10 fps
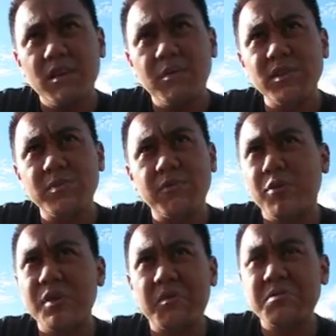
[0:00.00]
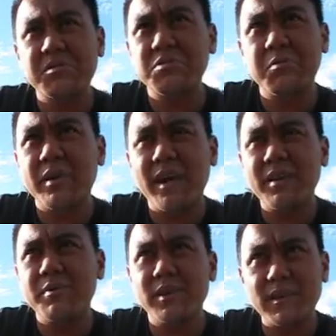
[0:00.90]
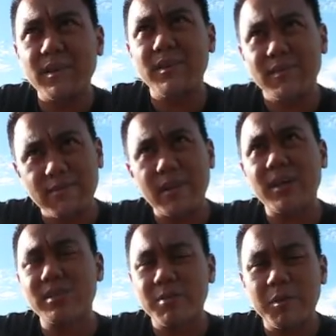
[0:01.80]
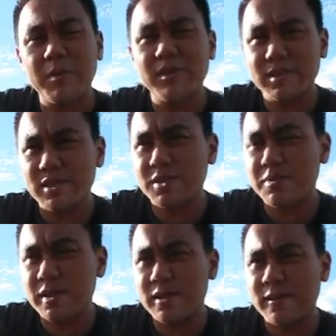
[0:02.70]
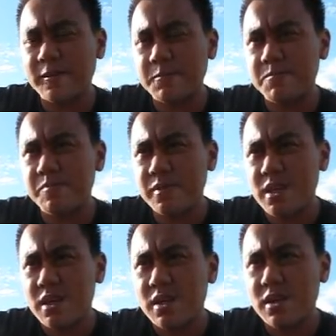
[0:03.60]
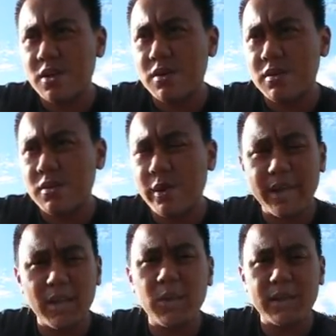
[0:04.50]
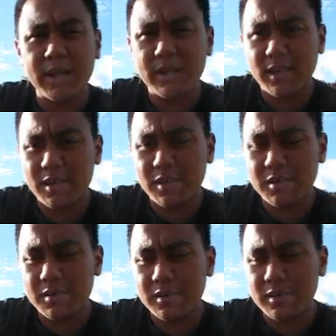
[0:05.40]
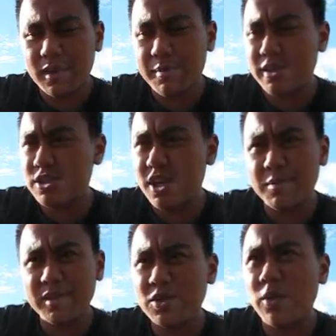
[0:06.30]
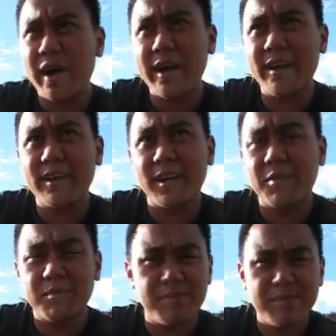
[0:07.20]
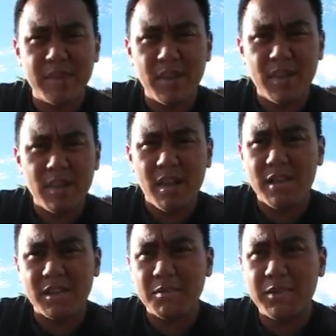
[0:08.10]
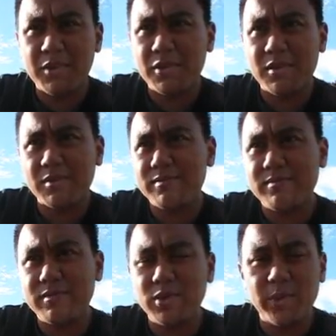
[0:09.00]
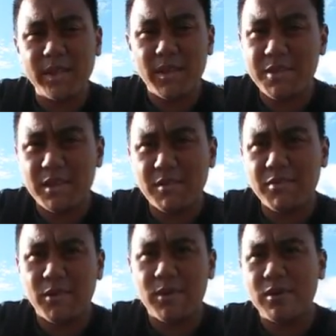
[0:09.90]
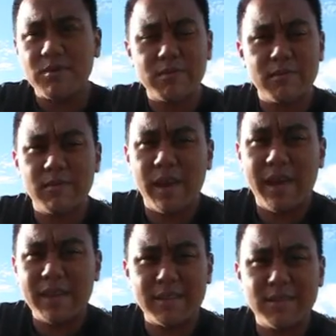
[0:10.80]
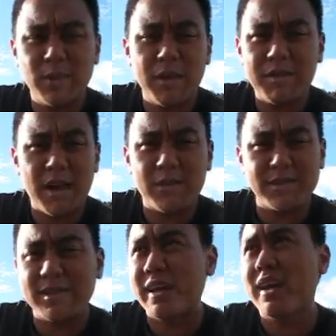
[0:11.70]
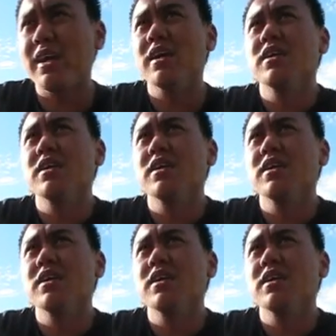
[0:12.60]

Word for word: The month before that wasn't so bad, but last couple months it's just been um, quite lonely. Uh, at my job, it's quiet. I'm on a computer doing nothing for eight to twelve hours a day.